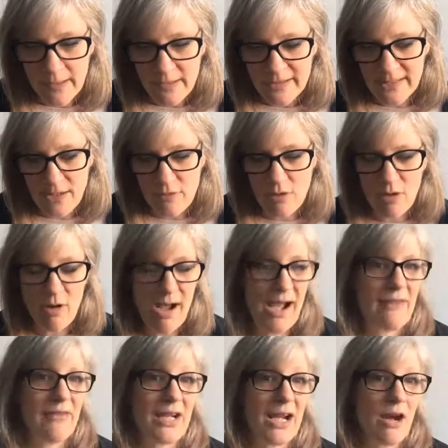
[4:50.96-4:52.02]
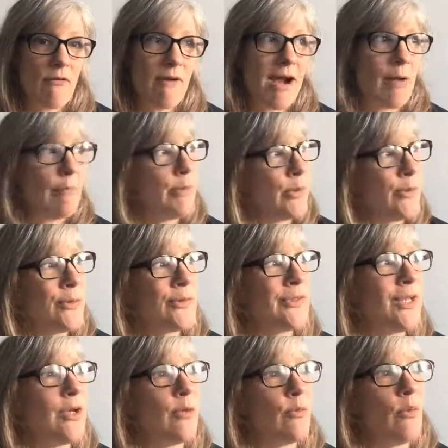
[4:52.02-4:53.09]
so not having it around. But
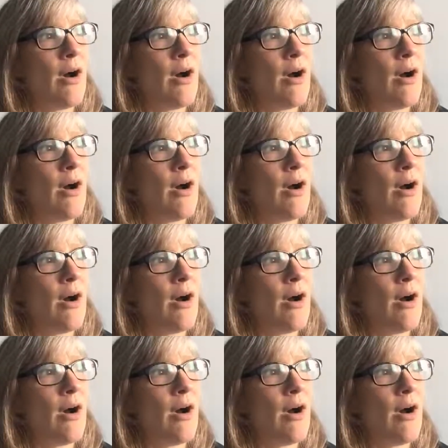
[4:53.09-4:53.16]
also